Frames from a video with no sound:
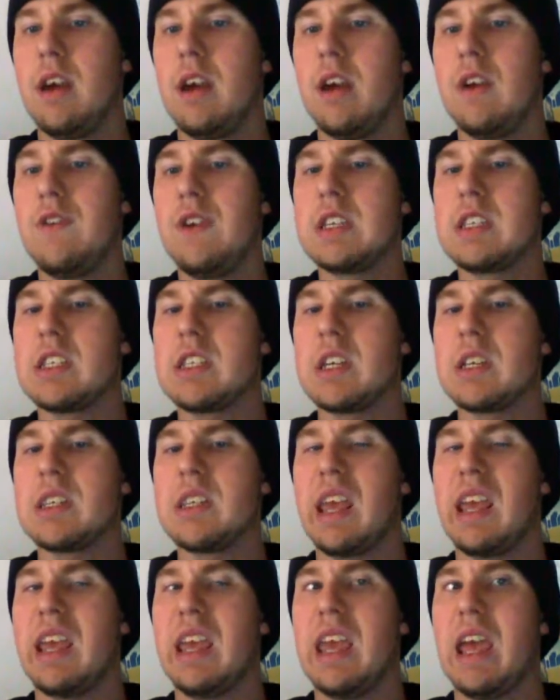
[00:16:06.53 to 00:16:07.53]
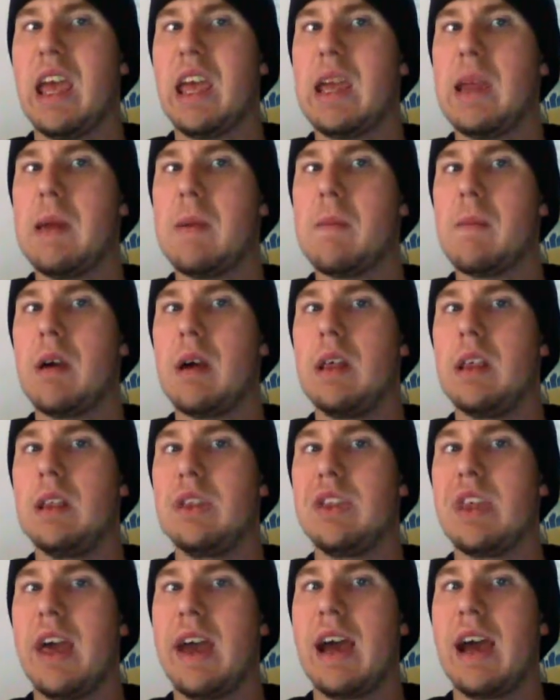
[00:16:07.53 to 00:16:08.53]
if it's just a game
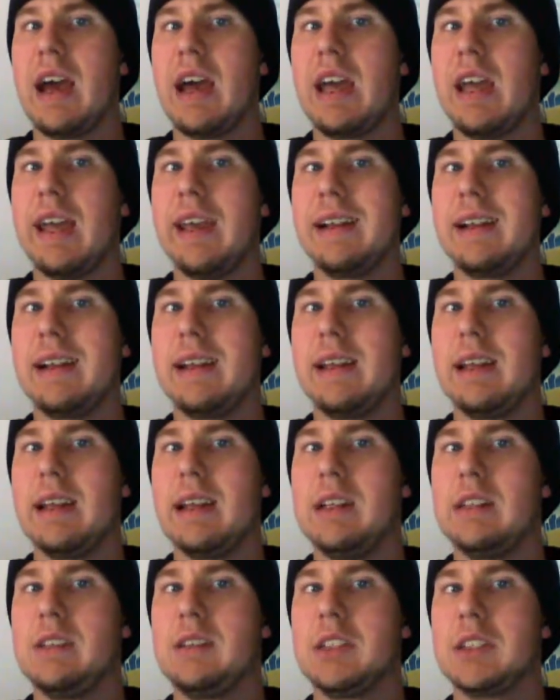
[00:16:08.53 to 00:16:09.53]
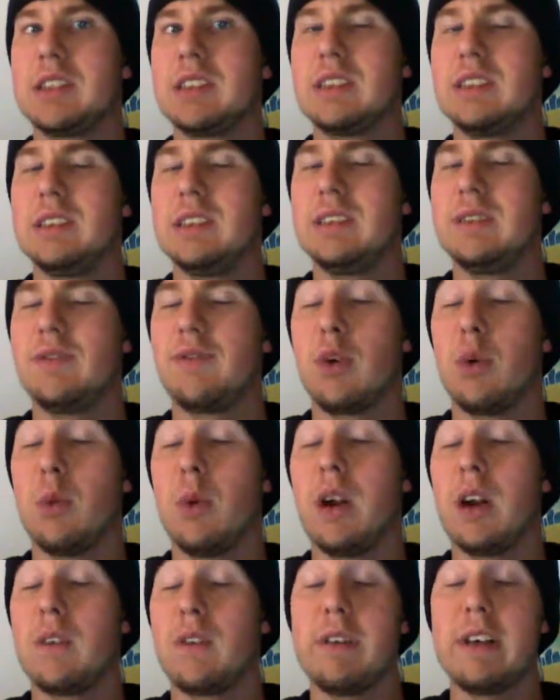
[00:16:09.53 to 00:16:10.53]
that just for
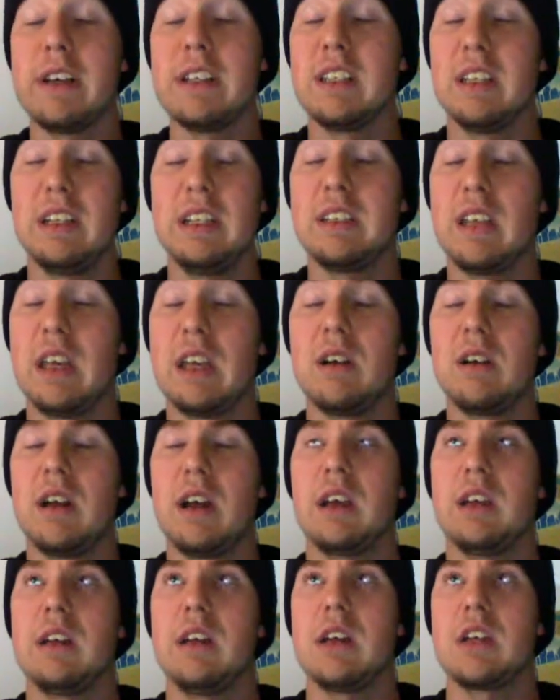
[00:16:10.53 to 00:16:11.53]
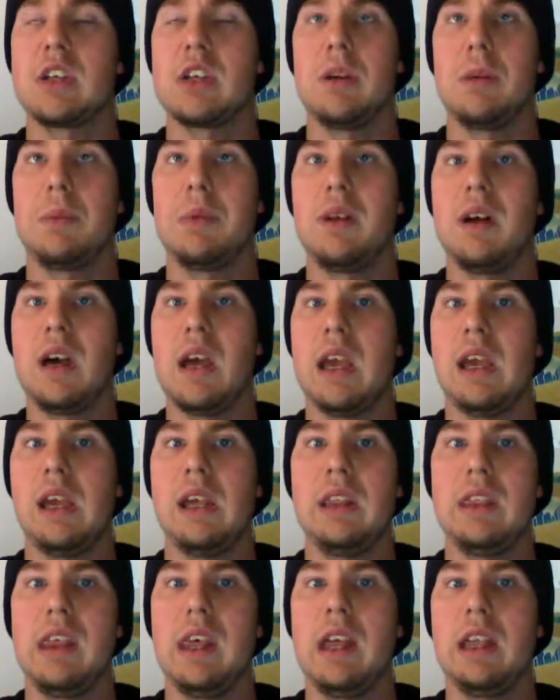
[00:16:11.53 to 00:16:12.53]
whatever reason needs internet connection to
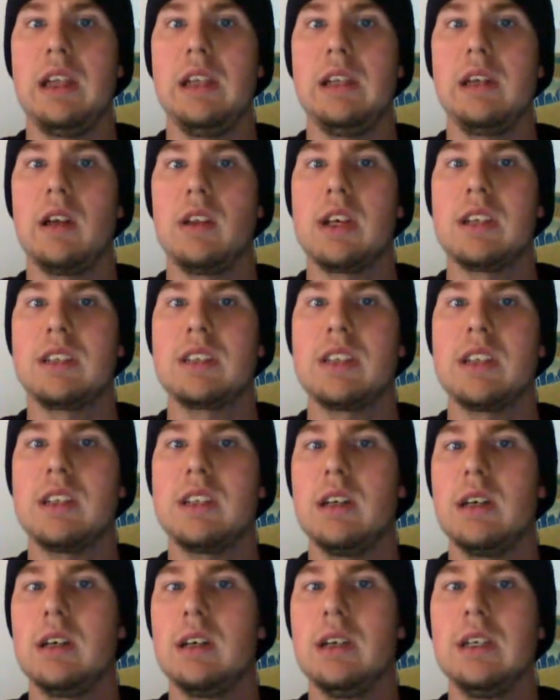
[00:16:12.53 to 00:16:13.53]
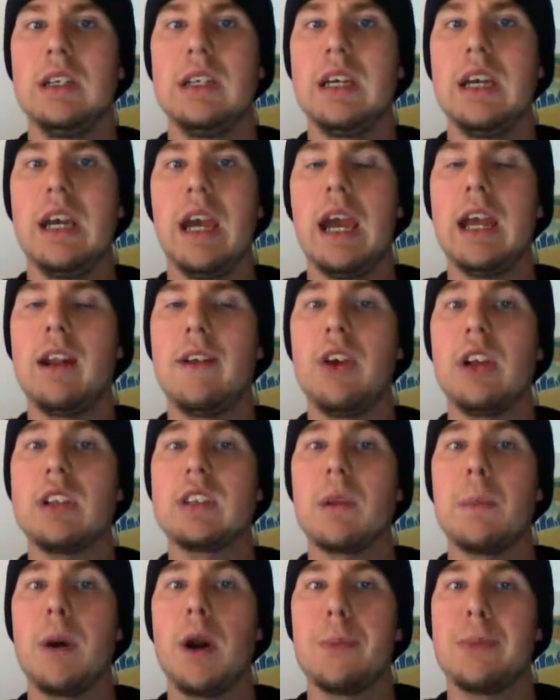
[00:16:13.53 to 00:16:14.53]
play, then that's it defeats
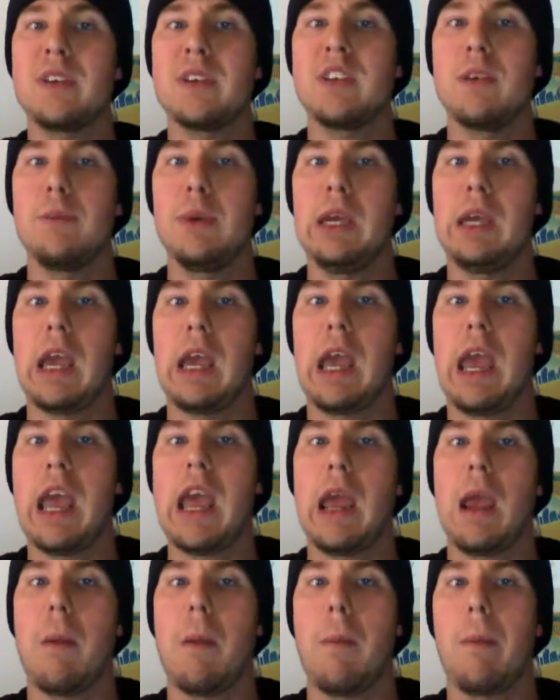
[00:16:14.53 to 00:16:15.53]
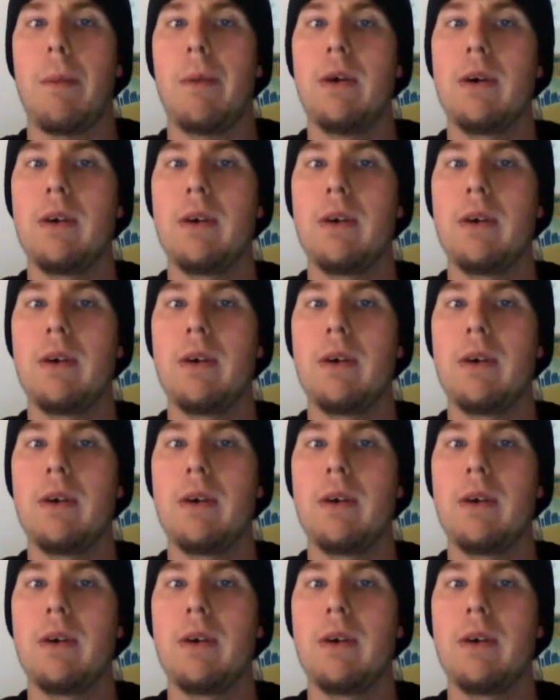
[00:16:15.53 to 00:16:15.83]
the purpose of being a game.